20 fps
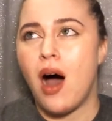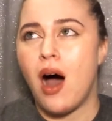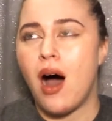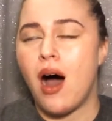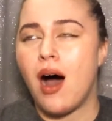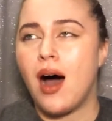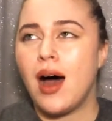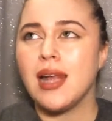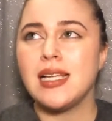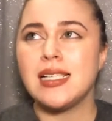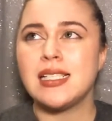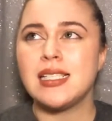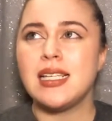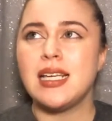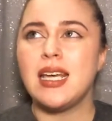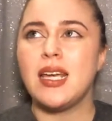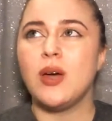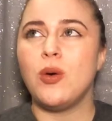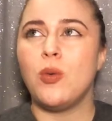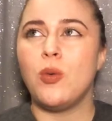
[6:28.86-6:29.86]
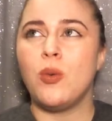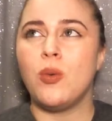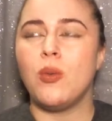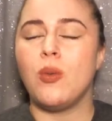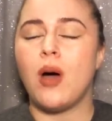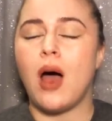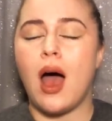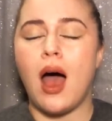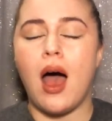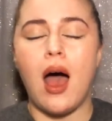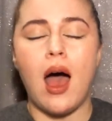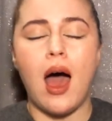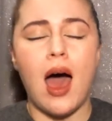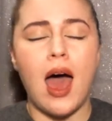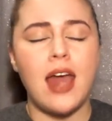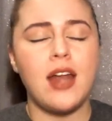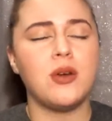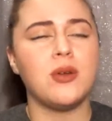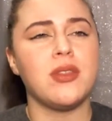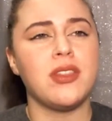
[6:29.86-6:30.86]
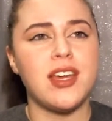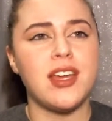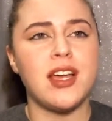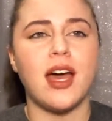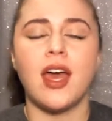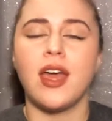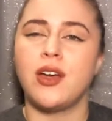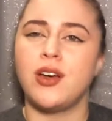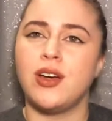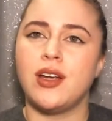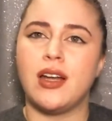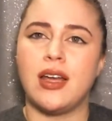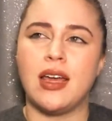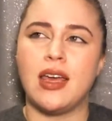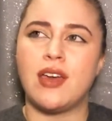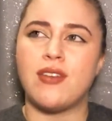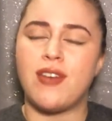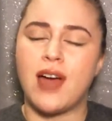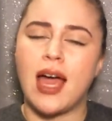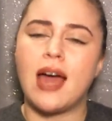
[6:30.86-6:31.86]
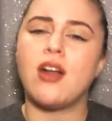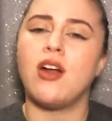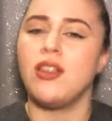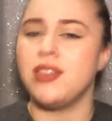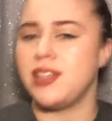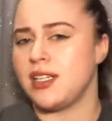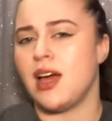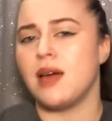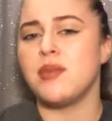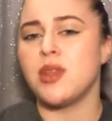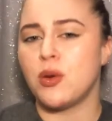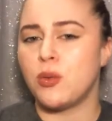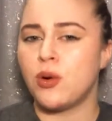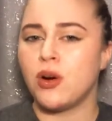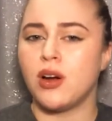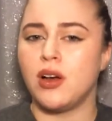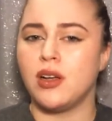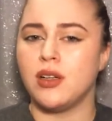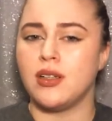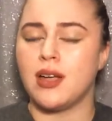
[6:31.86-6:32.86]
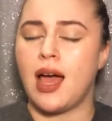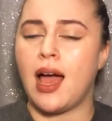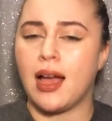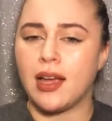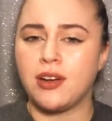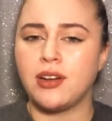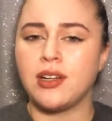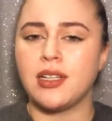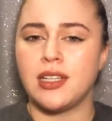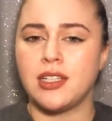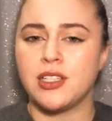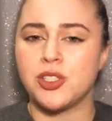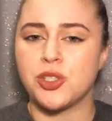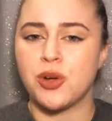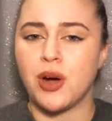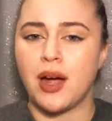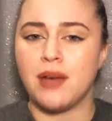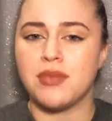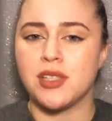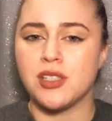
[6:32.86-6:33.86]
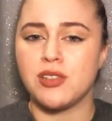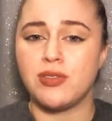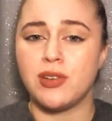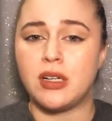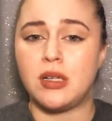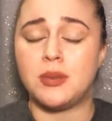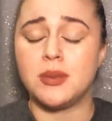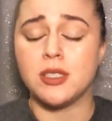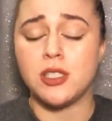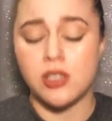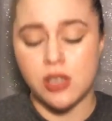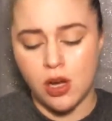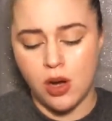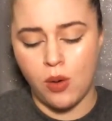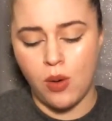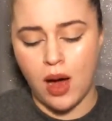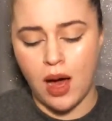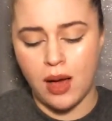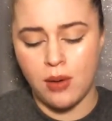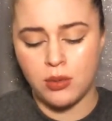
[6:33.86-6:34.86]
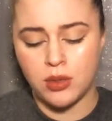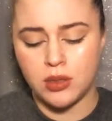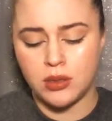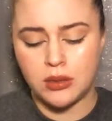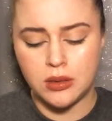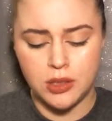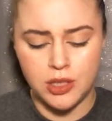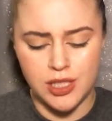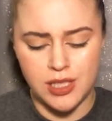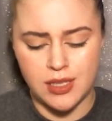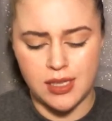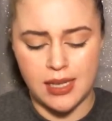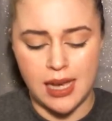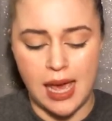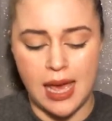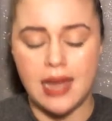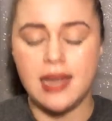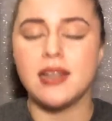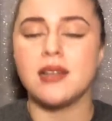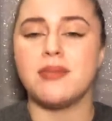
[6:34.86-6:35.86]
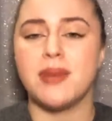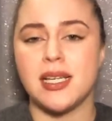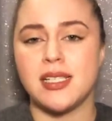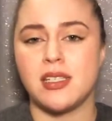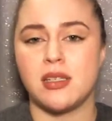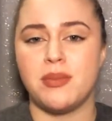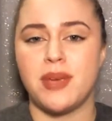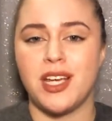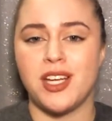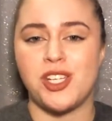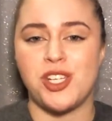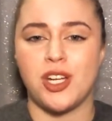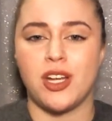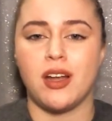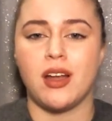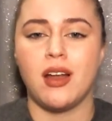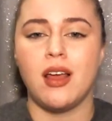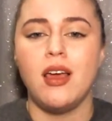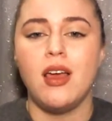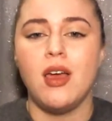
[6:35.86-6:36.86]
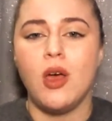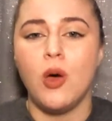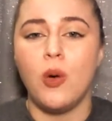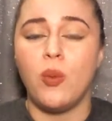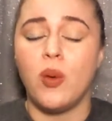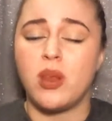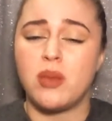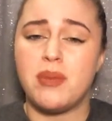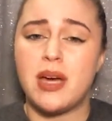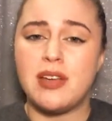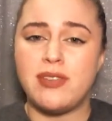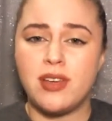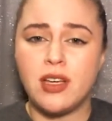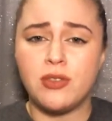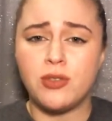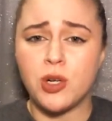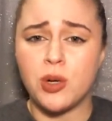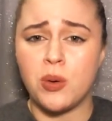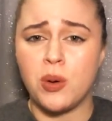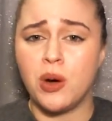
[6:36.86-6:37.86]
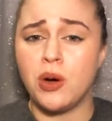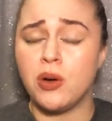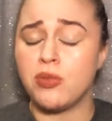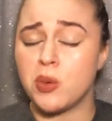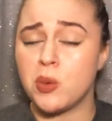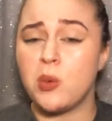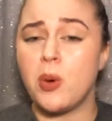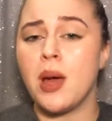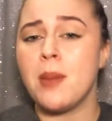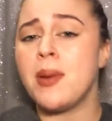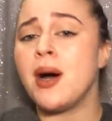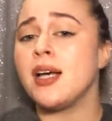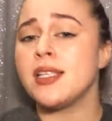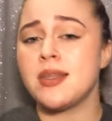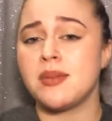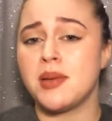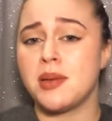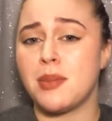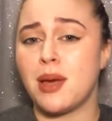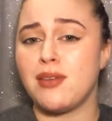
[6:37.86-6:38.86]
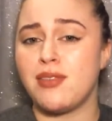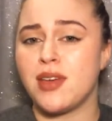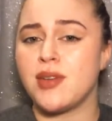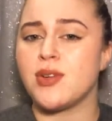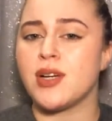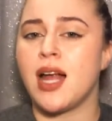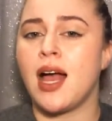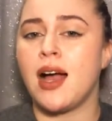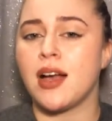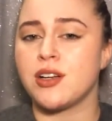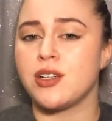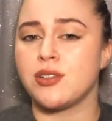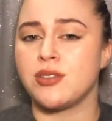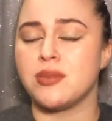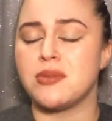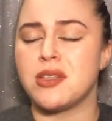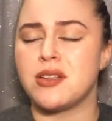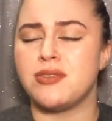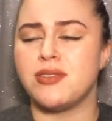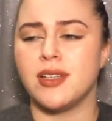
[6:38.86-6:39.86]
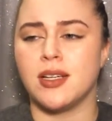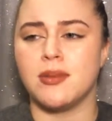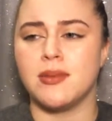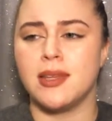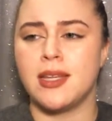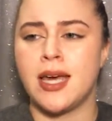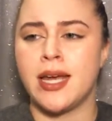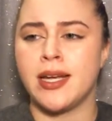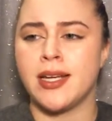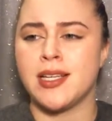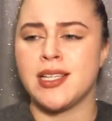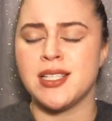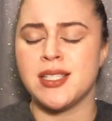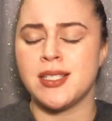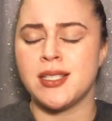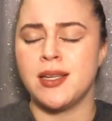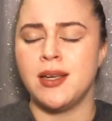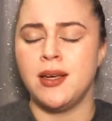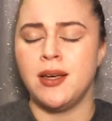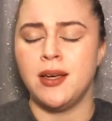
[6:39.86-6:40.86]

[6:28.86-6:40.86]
Honestly, I don't think I could, if I had all the time in the world, accurately describe this film. So I will just end my summation with my favorite quote from quite possibly my favorite actor from the film, and that is,